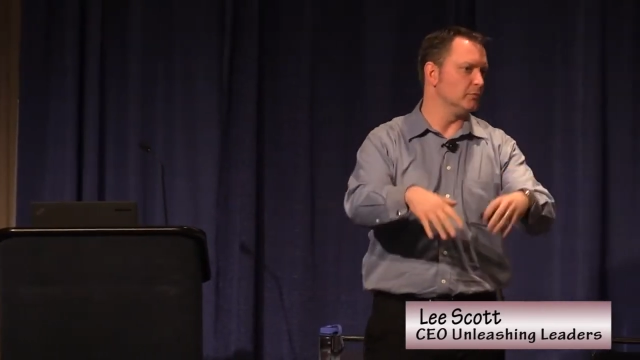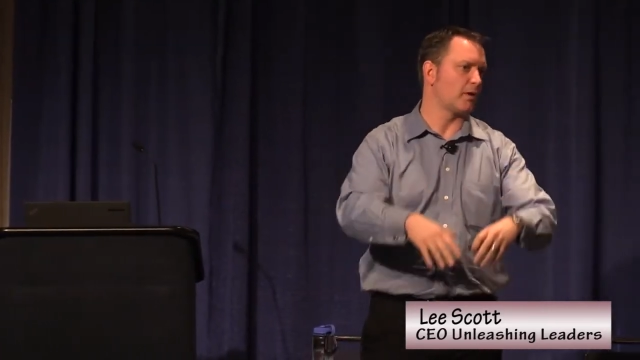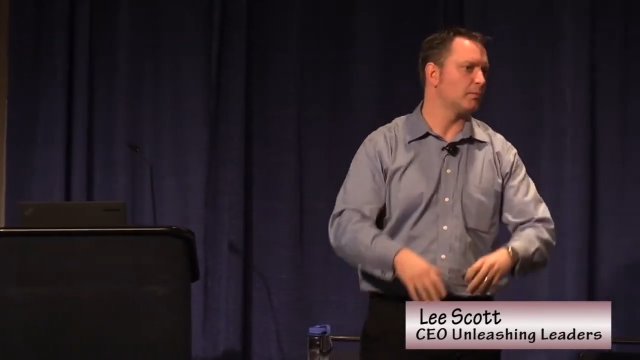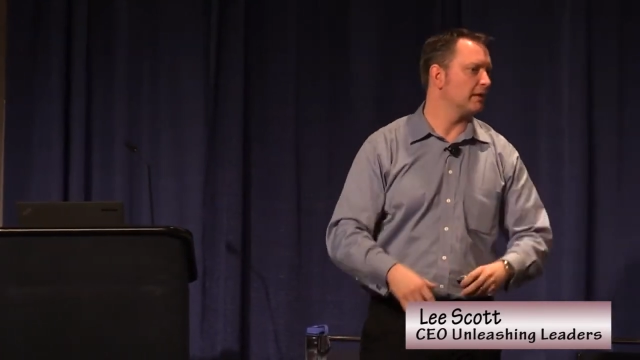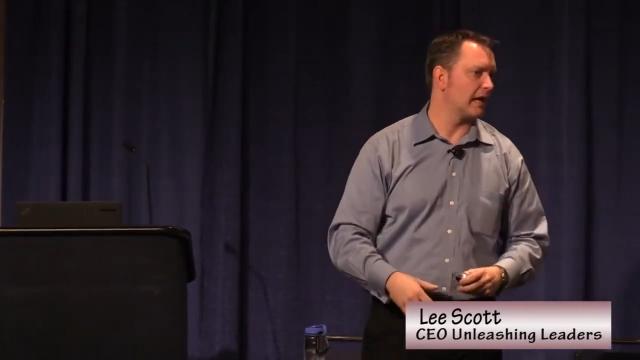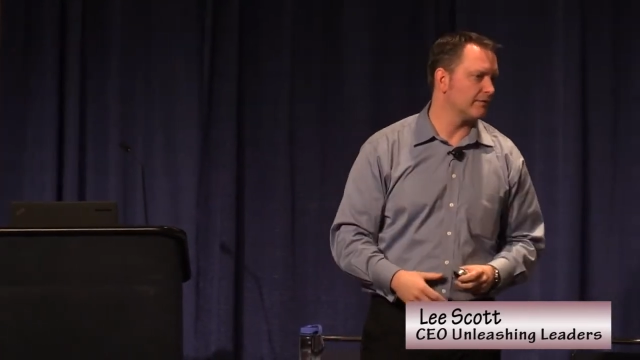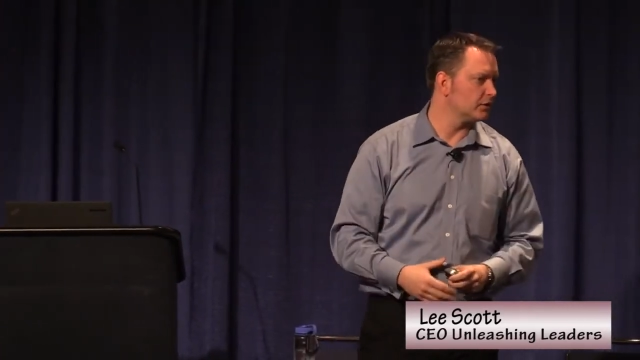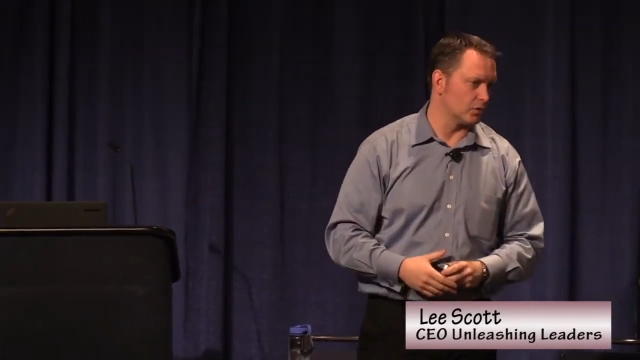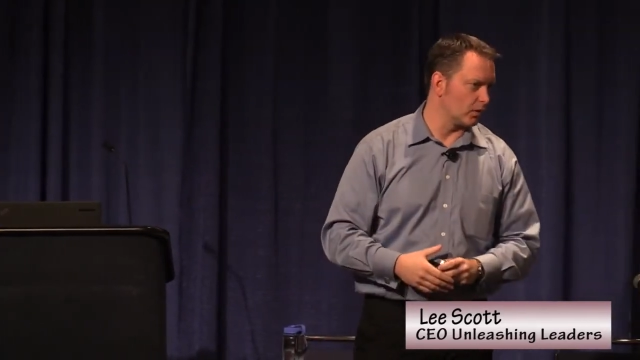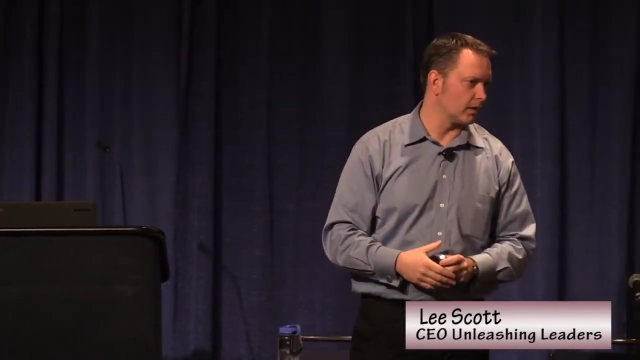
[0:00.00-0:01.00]
you probably have
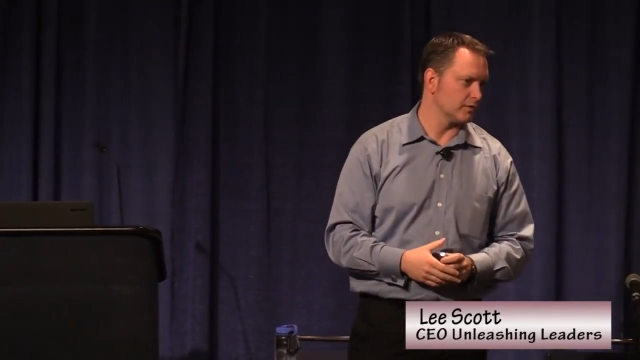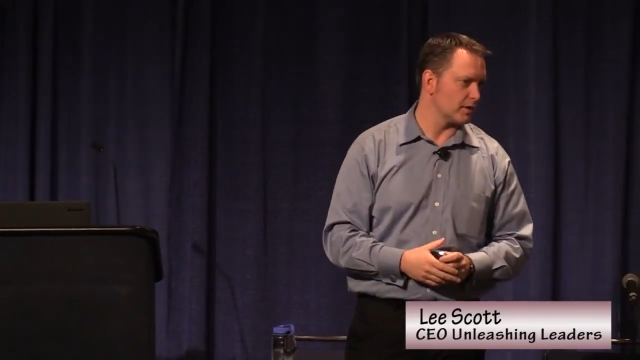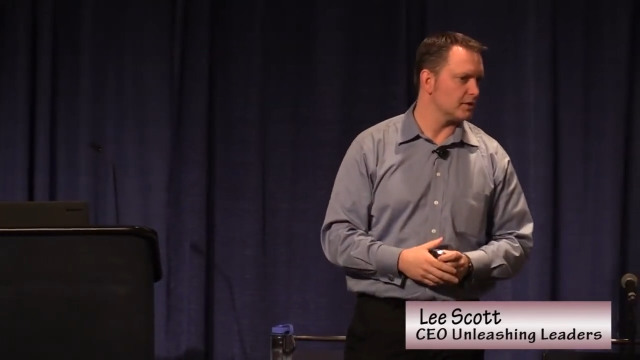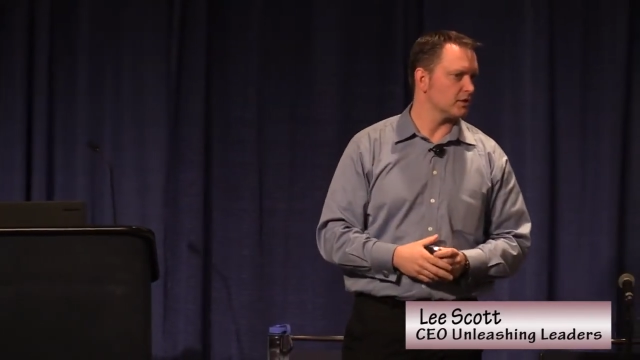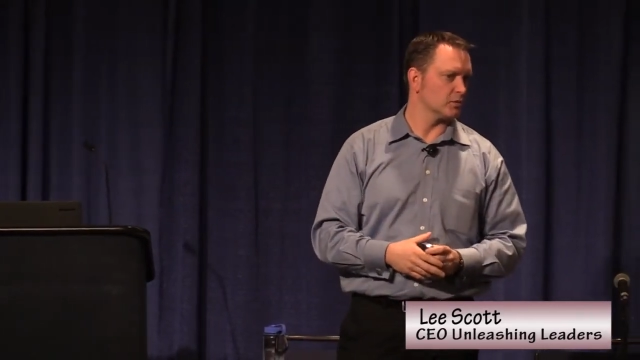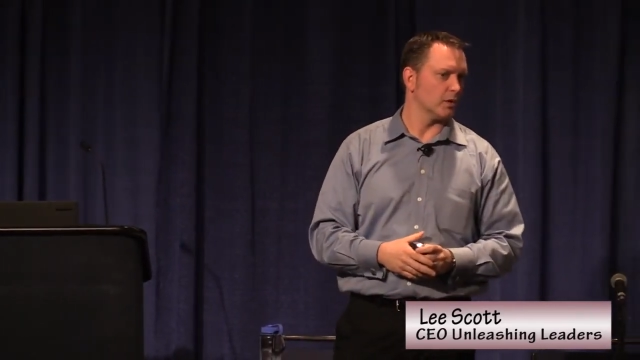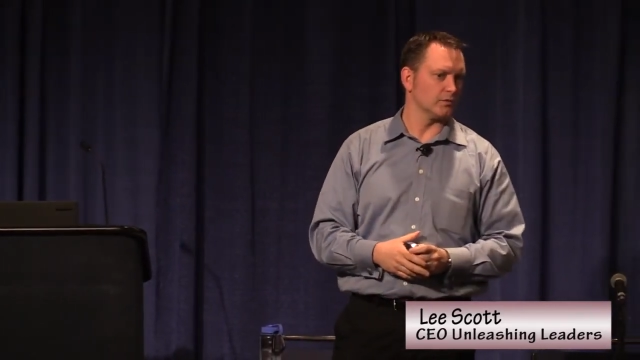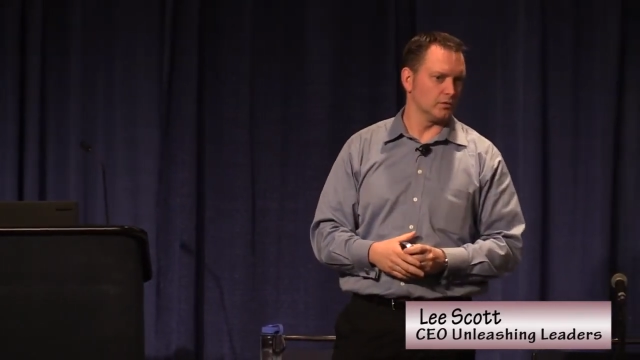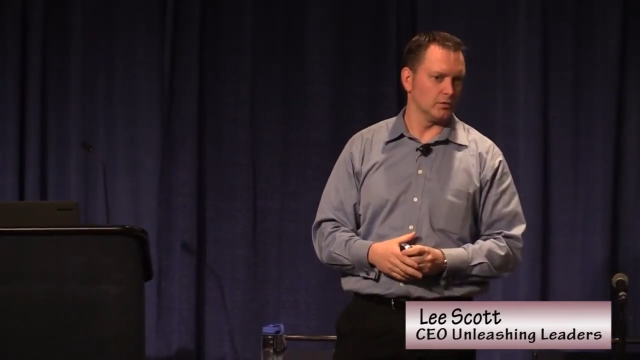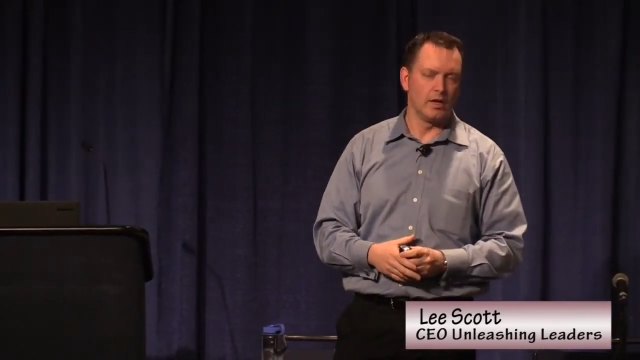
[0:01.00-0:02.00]
in your organization as well
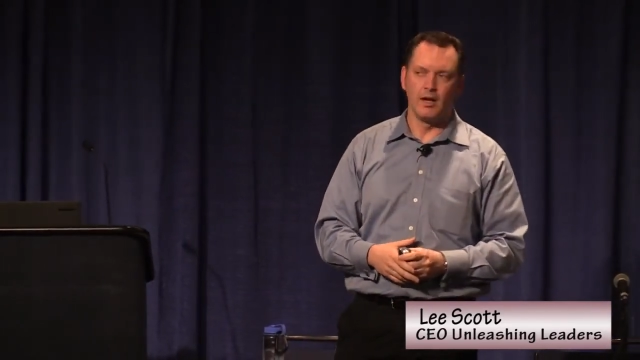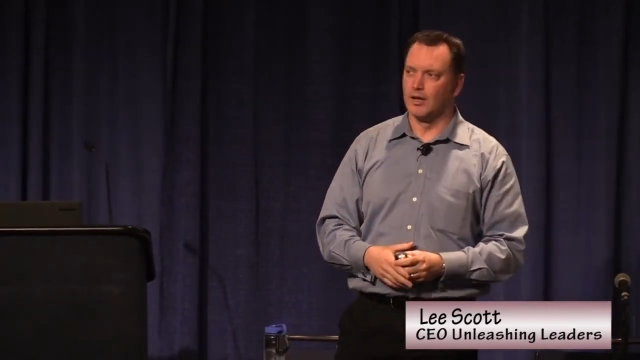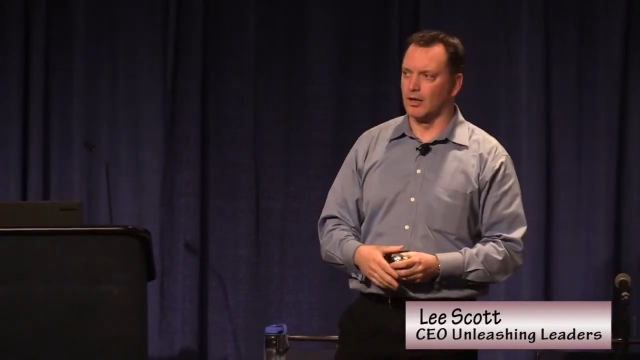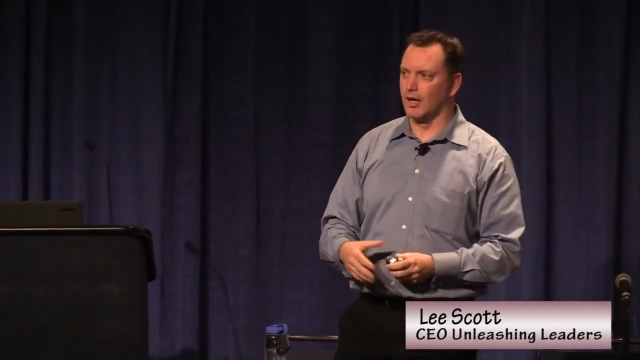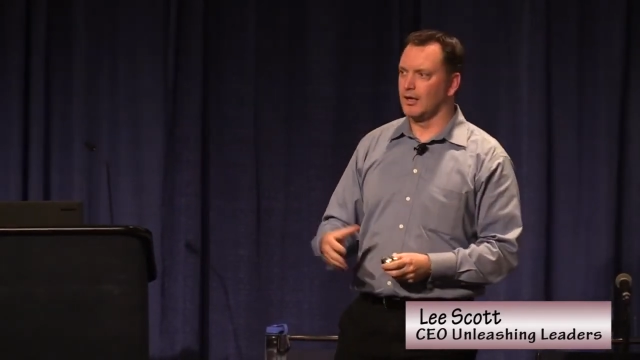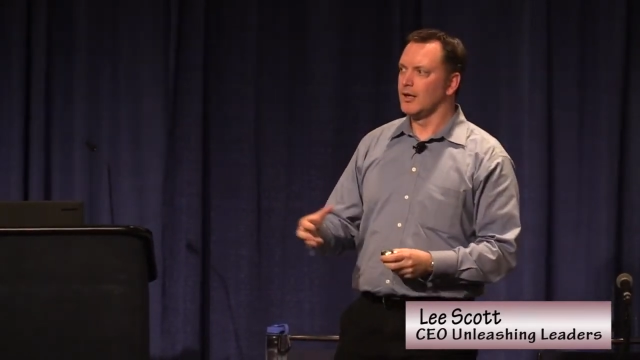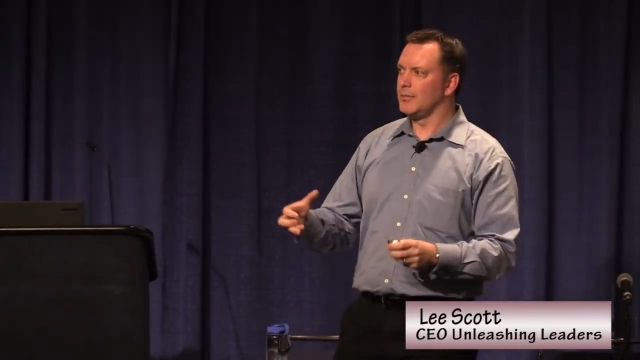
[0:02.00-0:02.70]
too, all right?